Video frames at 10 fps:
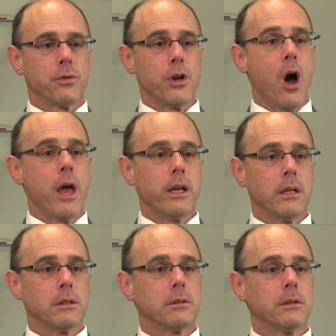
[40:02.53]
the
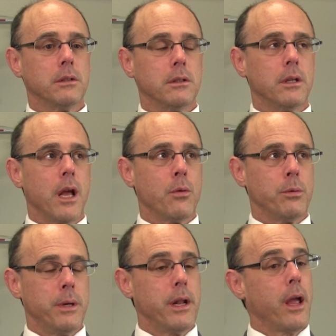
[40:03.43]
audience, and, and that
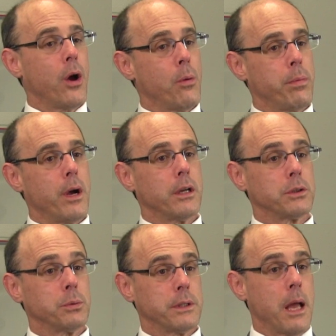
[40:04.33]
would be to help
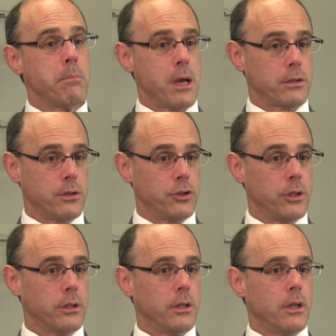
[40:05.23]
us with that
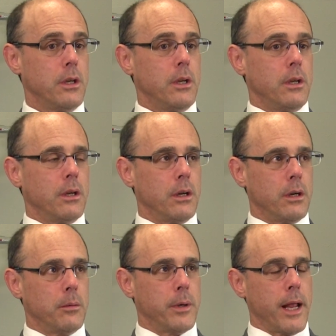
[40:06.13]
messaging. Mm-hmm.
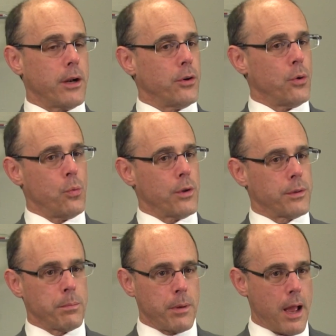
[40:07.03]
Um, and I don't know what
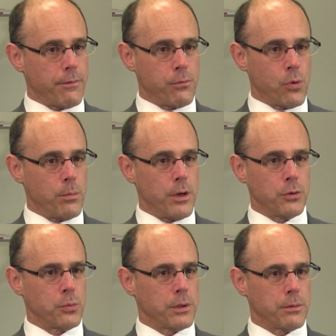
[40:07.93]
the platform
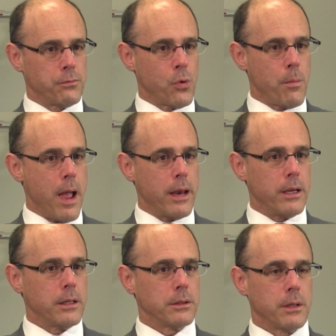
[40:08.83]
is, what the format
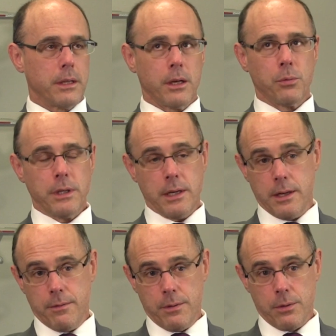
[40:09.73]
is. I think we need
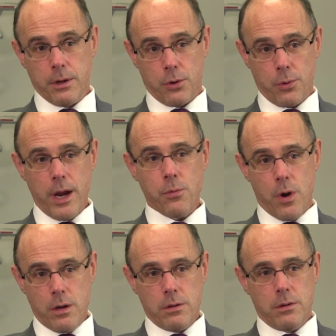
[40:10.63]
to, do, to create
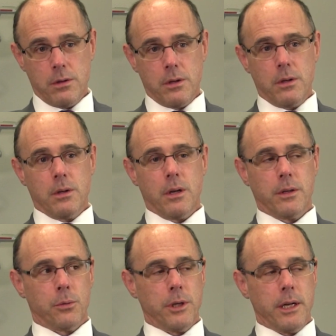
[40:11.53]
one. I
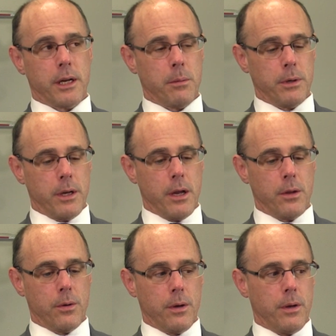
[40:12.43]
think we need to come
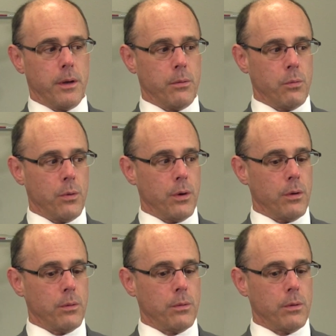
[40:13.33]
together and, and,
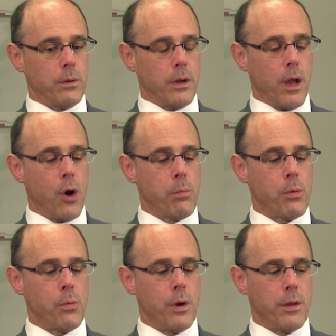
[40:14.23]
and
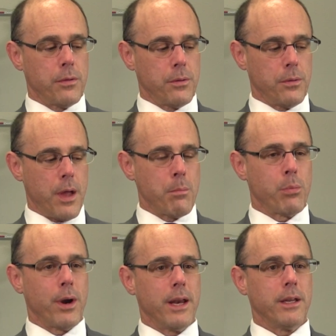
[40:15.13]
help with that
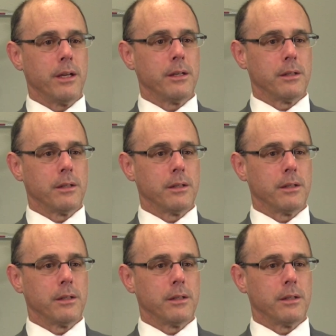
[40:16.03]
branding.